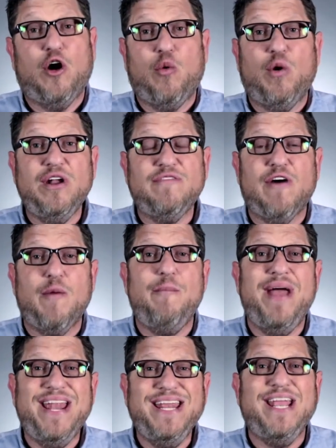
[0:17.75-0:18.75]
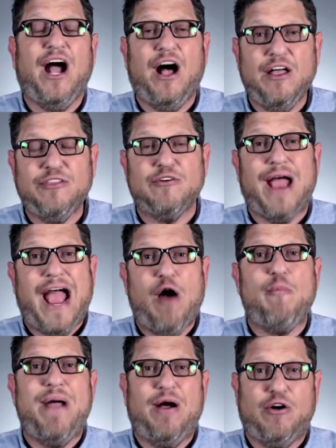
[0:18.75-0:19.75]
or one of our many other
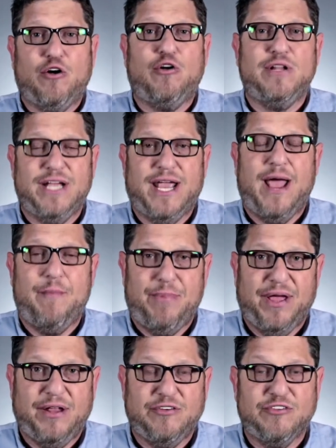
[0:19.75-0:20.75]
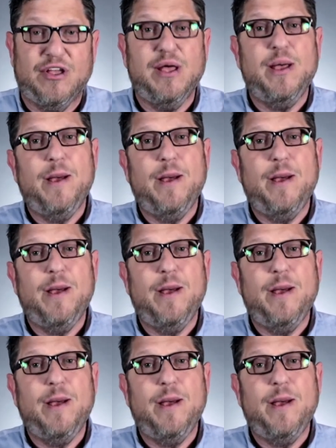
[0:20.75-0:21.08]
outbound calling campaigns,